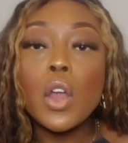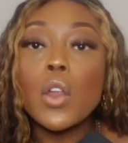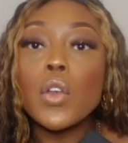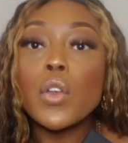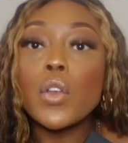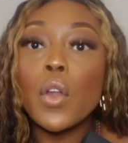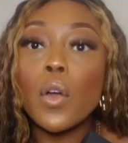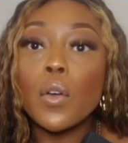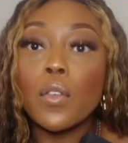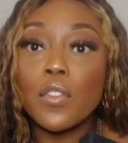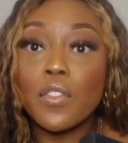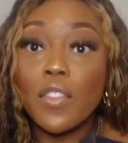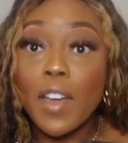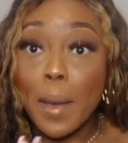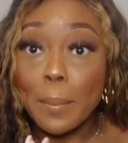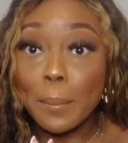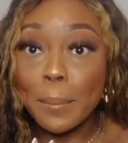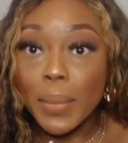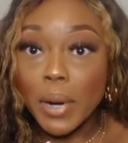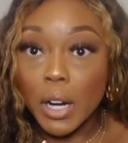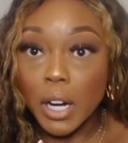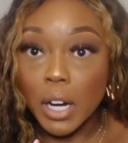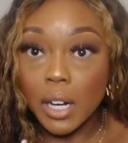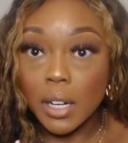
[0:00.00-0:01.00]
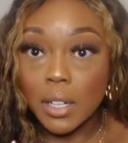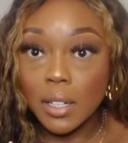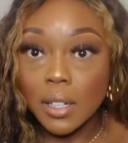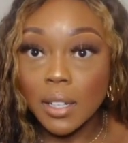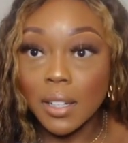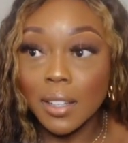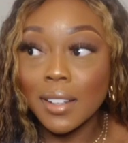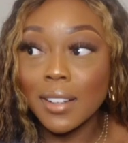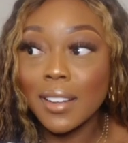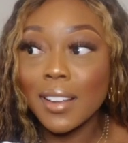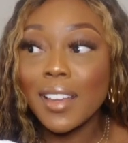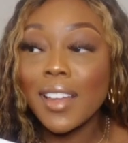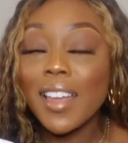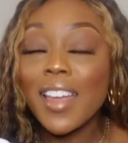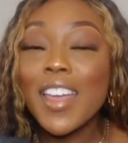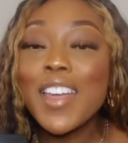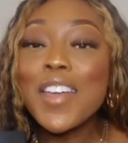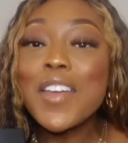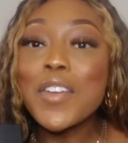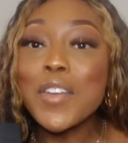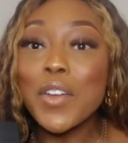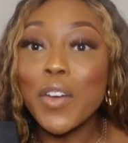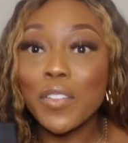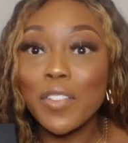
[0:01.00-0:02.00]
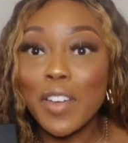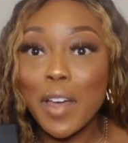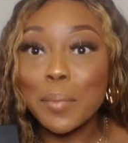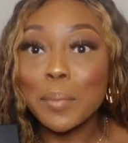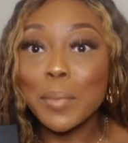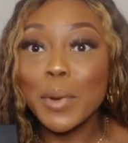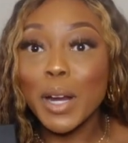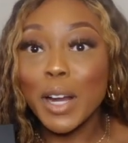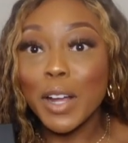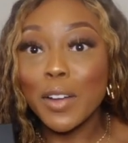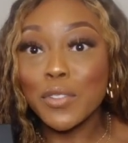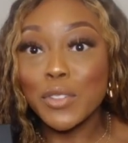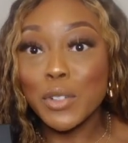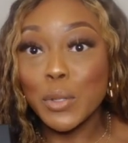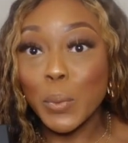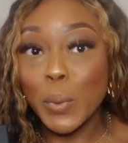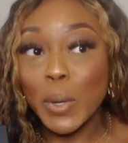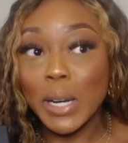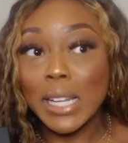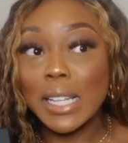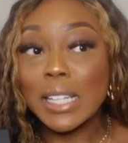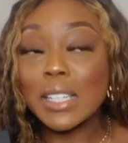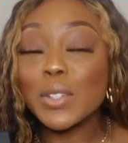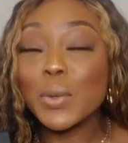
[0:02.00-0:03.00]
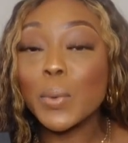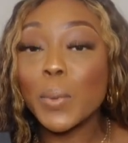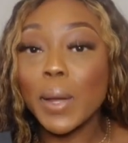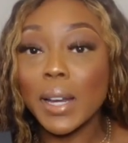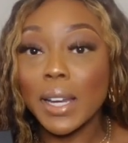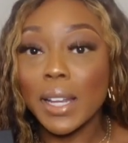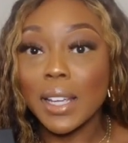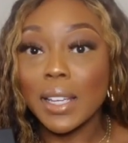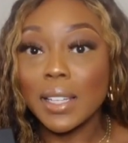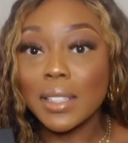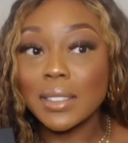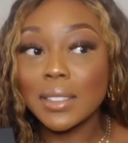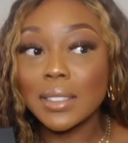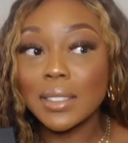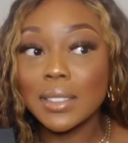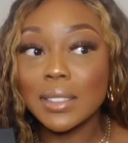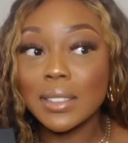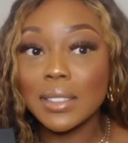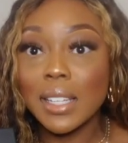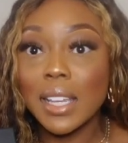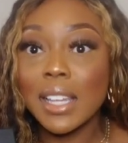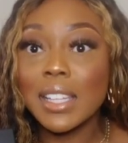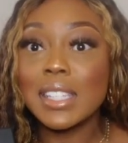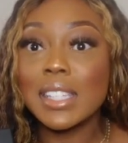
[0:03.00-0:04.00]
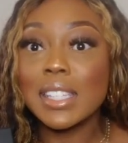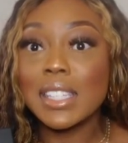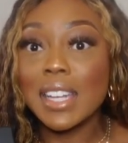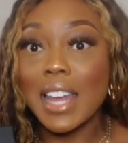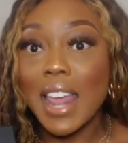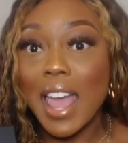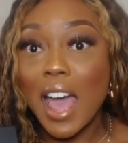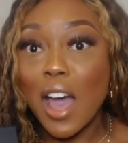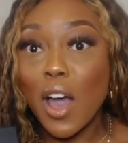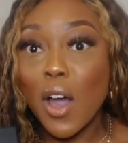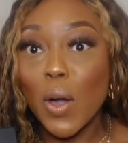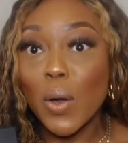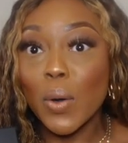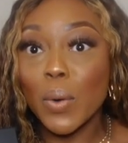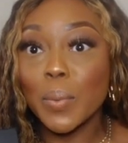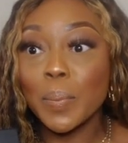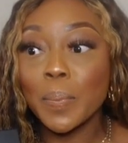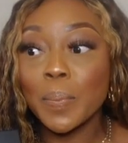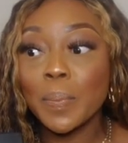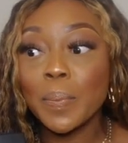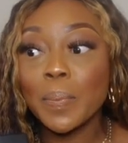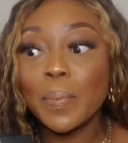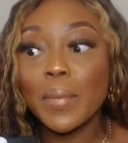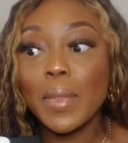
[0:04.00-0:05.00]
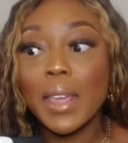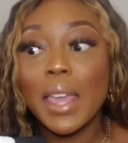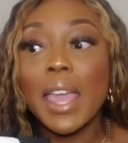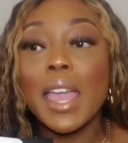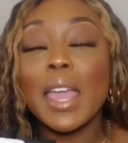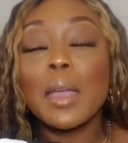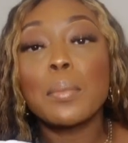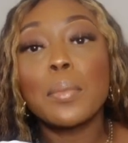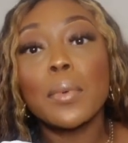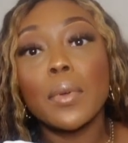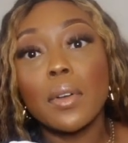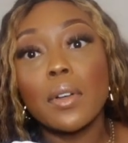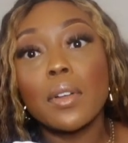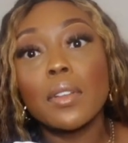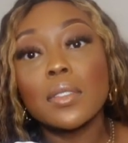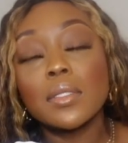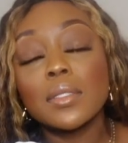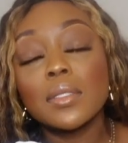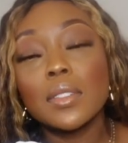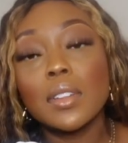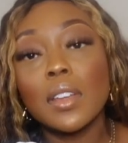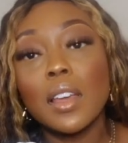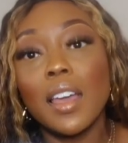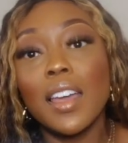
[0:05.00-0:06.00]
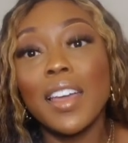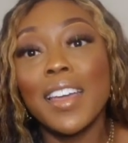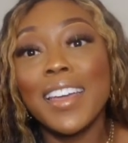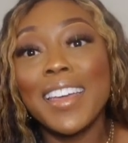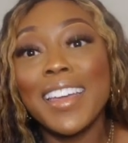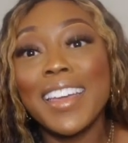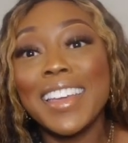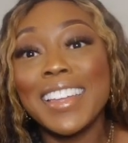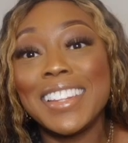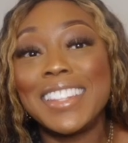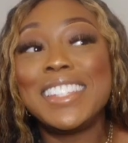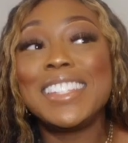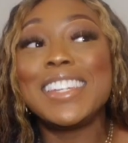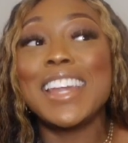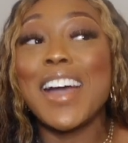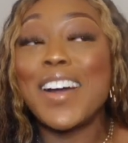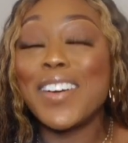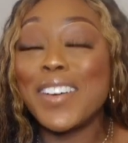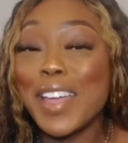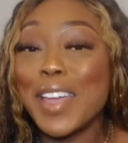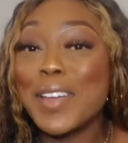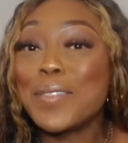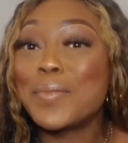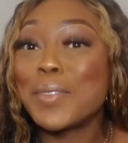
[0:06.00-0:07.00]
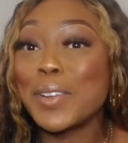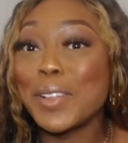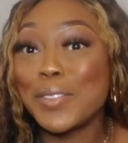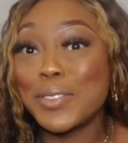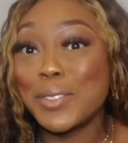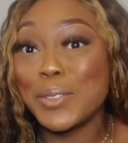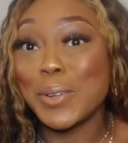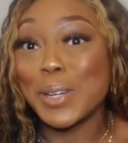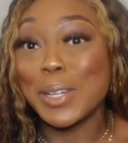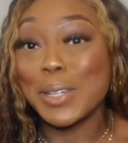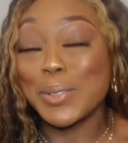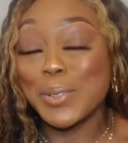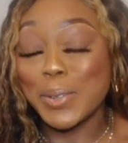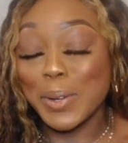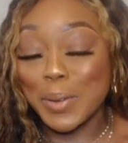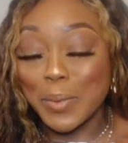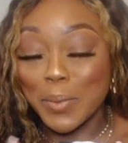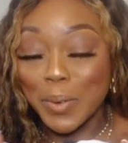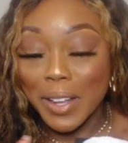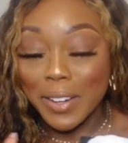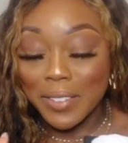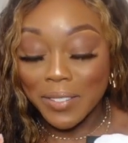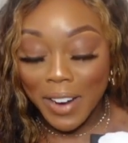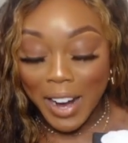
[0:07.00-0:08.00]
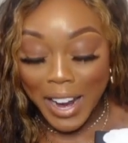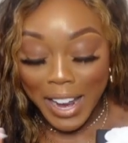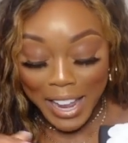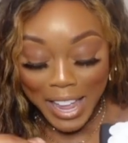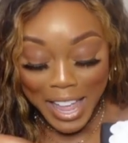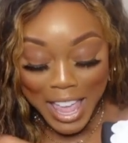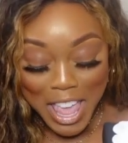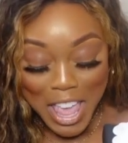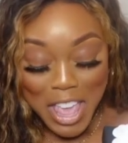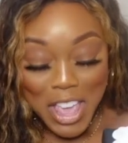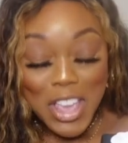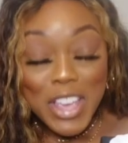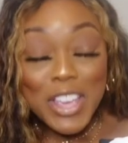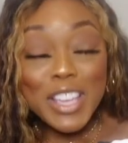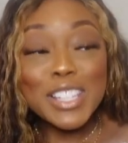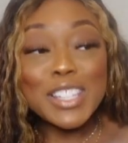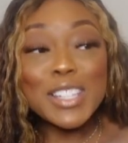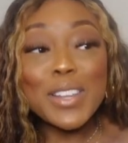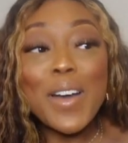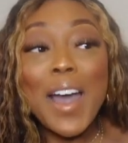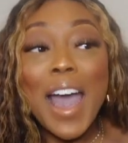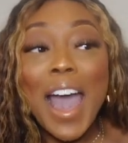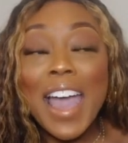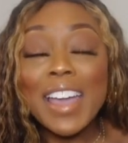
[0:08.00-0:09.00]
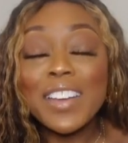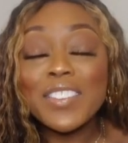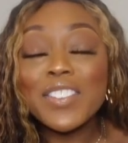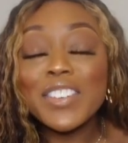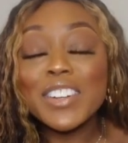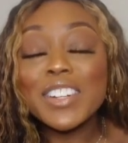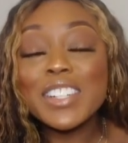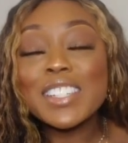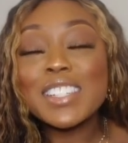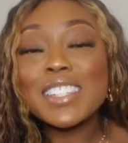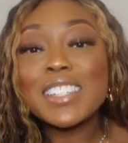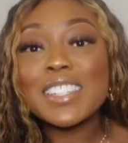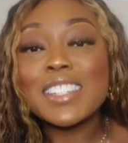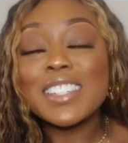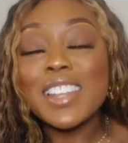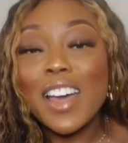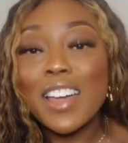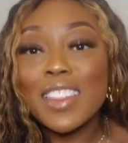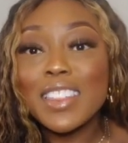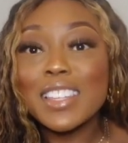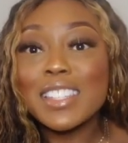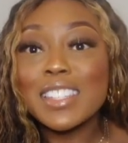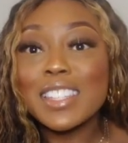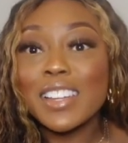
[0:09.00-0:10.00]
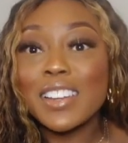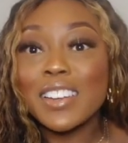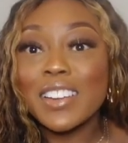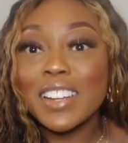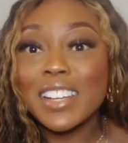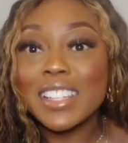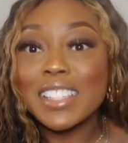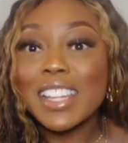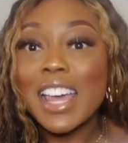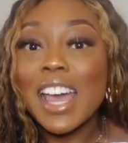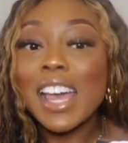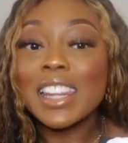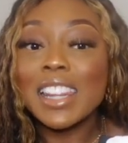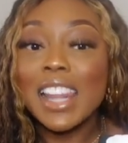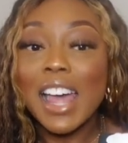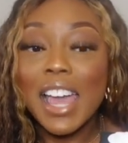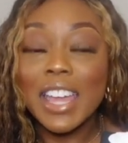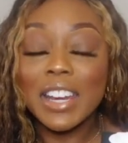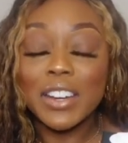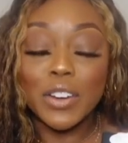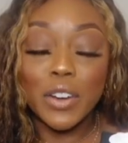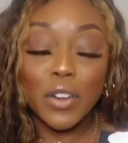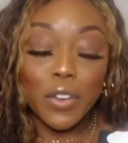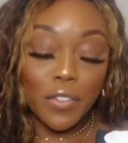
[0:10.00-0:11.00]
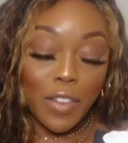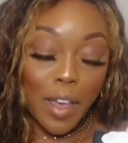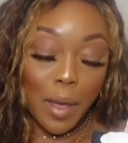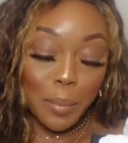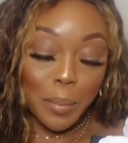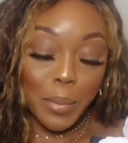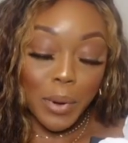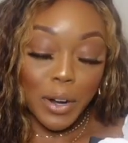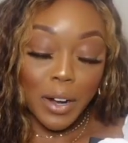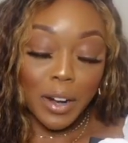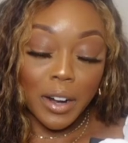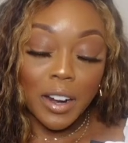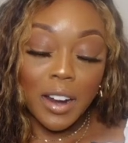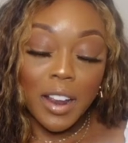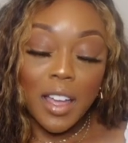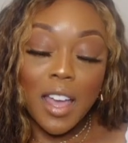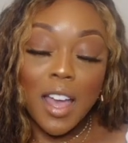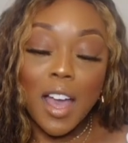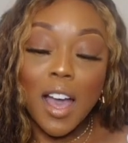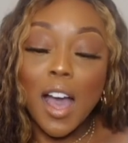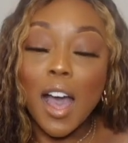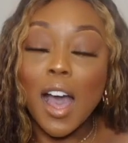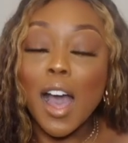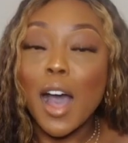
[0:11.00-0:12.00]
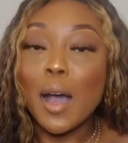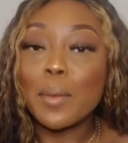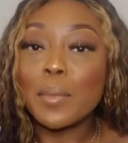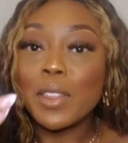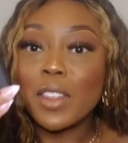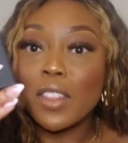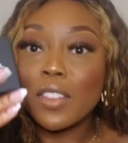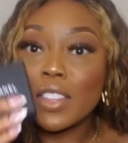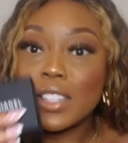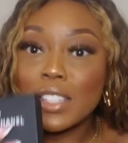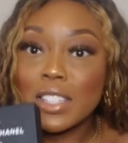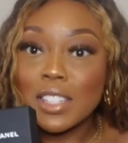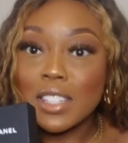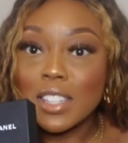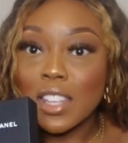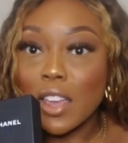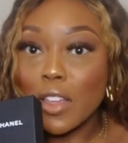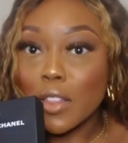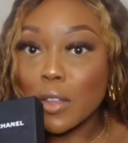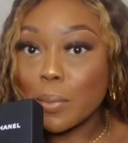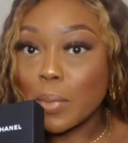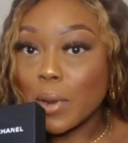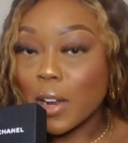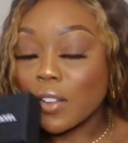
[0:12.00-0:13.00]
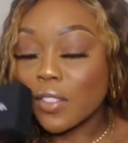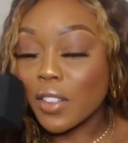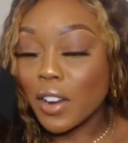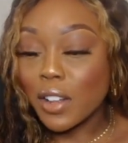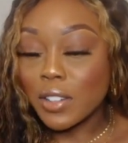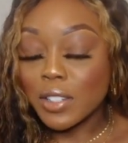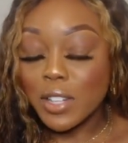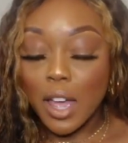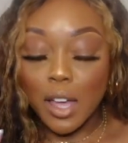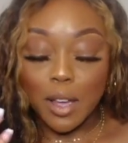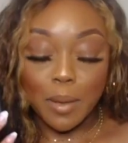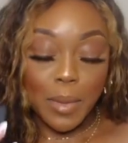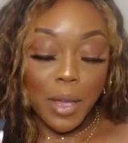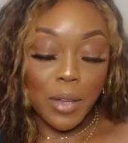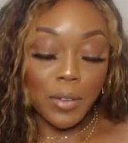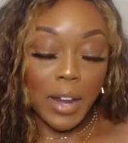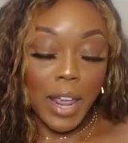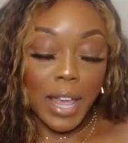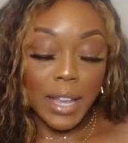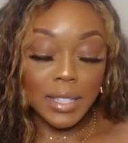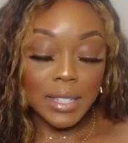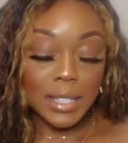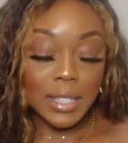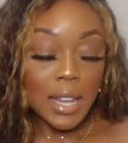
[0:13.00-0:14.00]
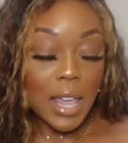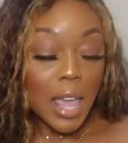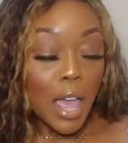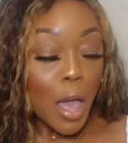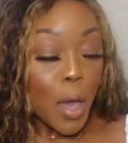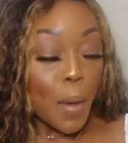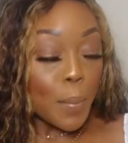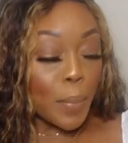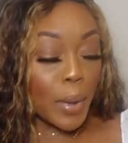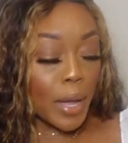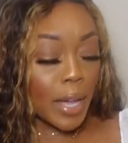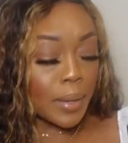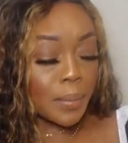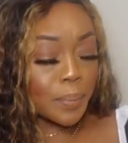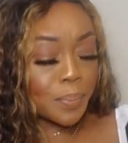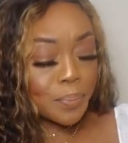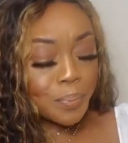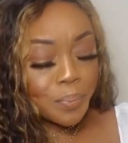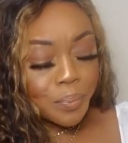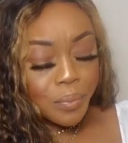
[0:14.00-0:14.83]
November. November of 2020. It's now April. It's now April of 2021, right? So I first saw these earrings online in November, and then this is the other pair that I'll talk about next. But